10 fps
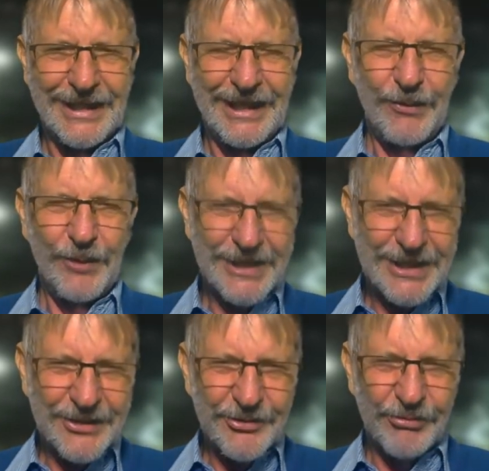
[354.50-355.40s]
He wants
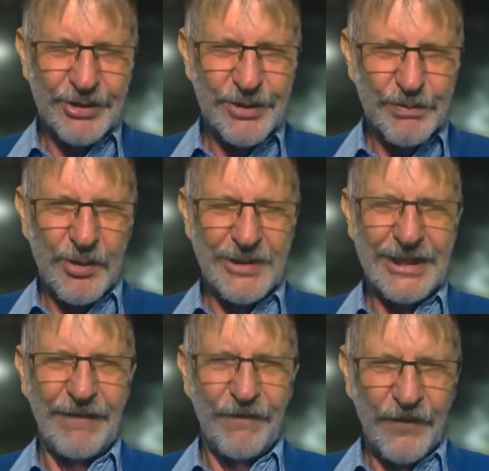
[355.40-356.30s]
us to respond
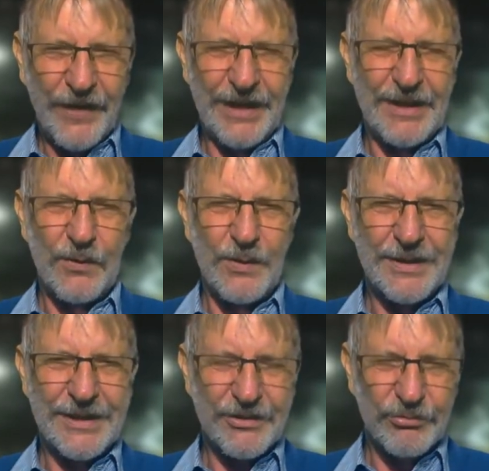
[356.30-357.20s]
in faith. He
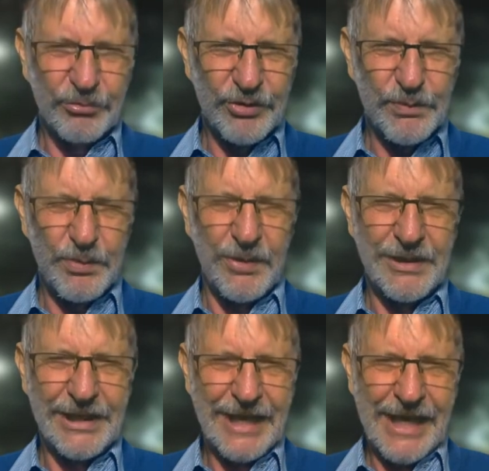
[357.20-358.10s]
wants us to respond
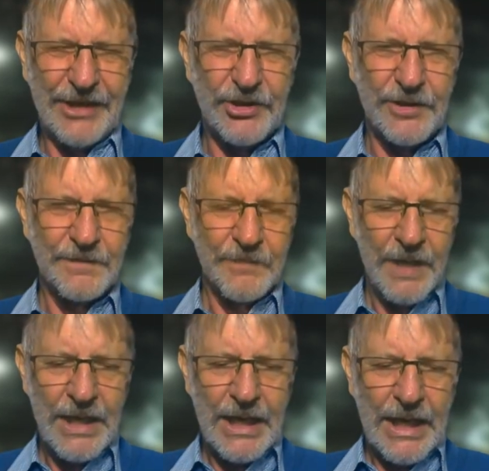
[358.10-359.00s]
in action.
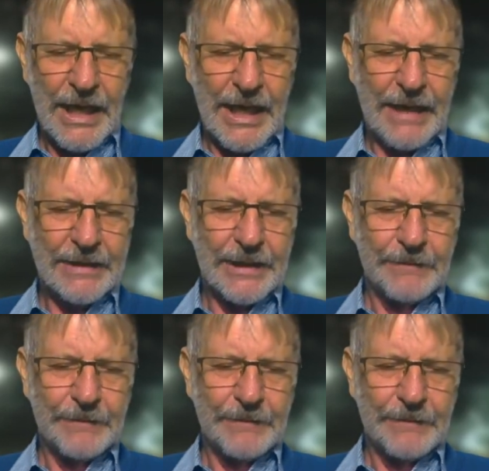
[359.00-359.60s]
And